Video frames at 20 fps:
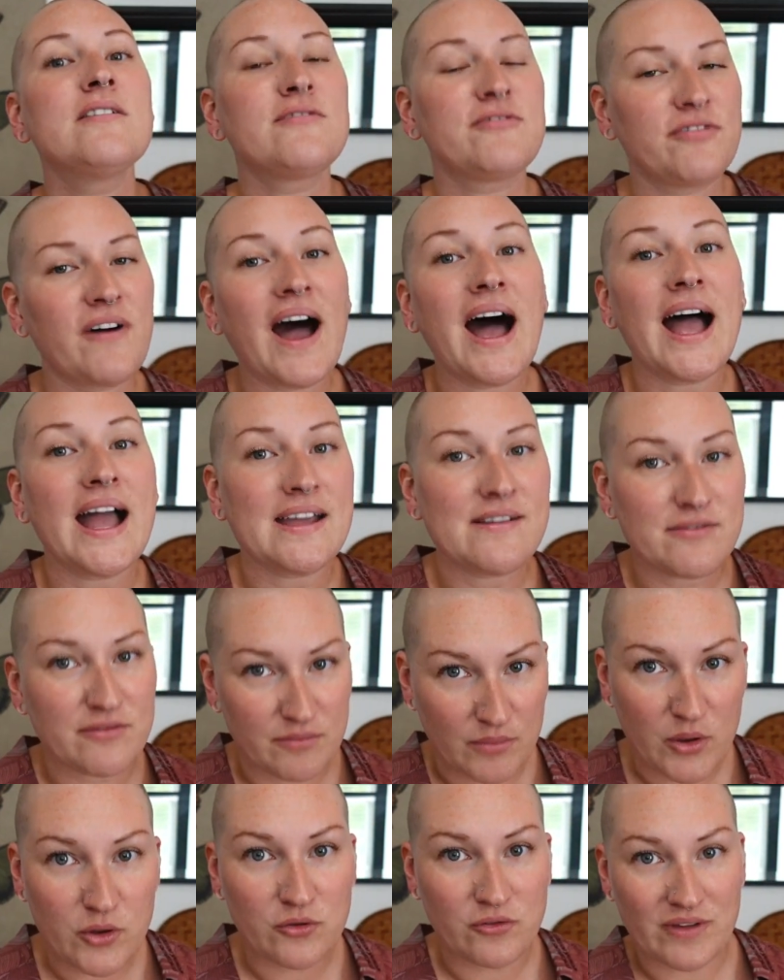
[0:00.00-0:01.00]
five
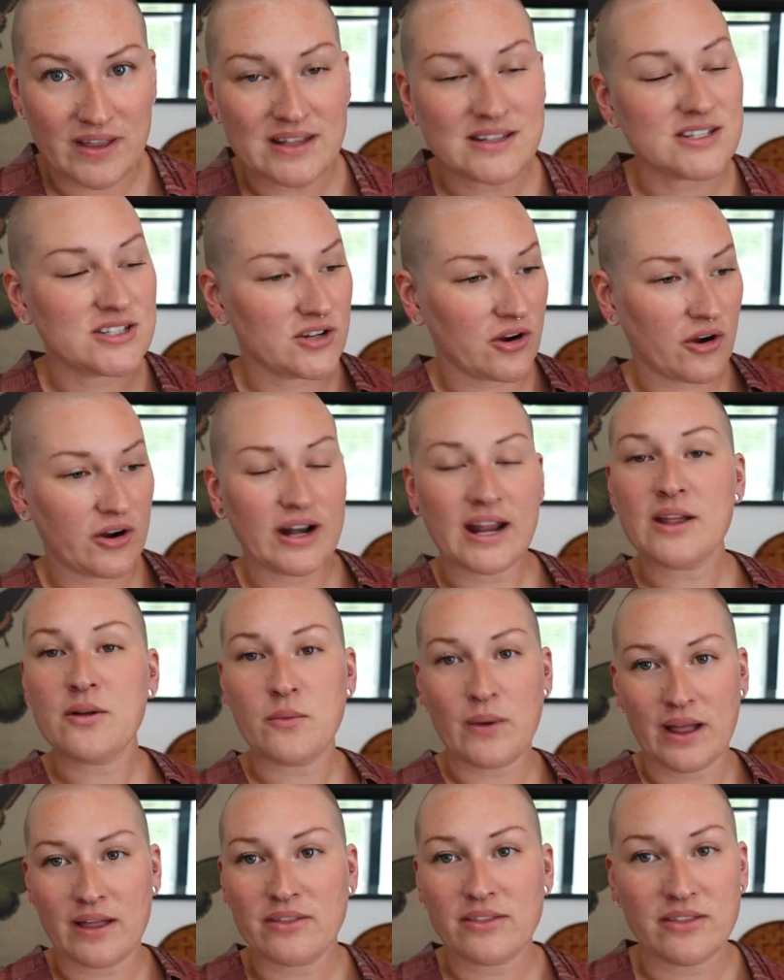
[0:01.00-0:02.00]
movies, starting
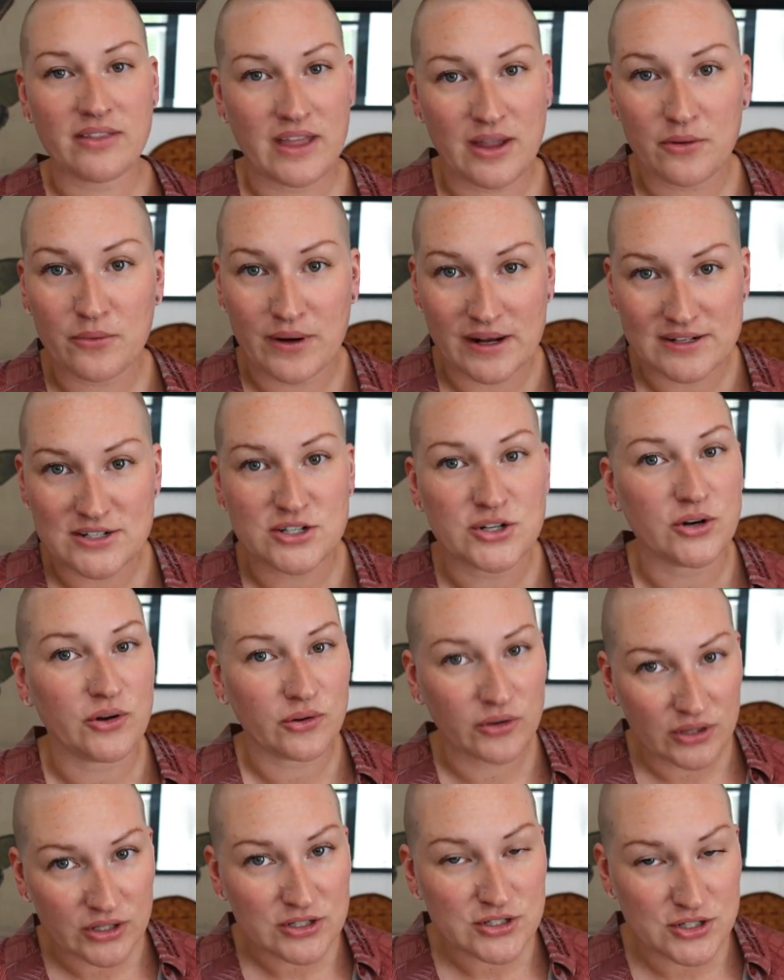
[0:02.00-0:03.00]
with the
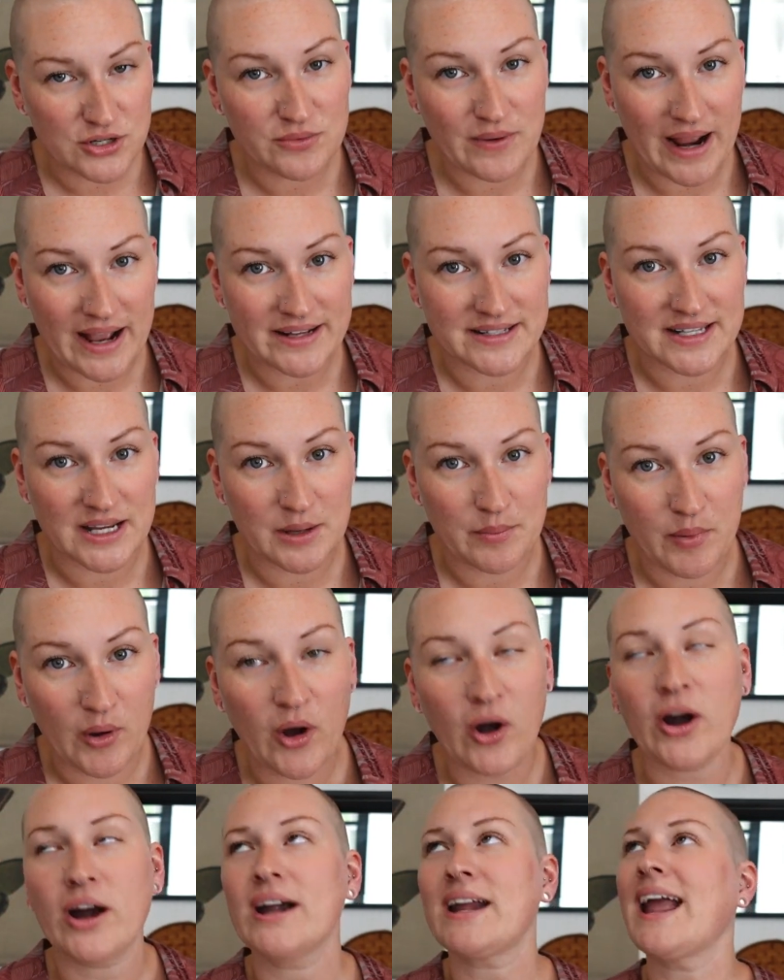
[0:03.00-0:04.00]
original Jurassic
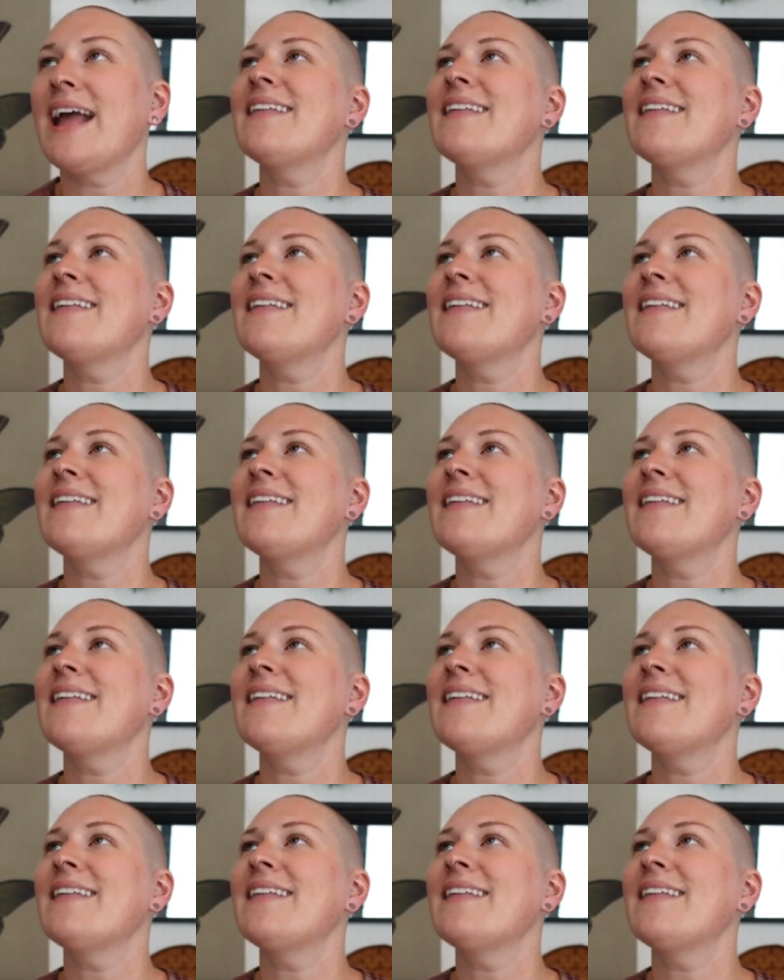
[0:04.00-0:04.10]
Park.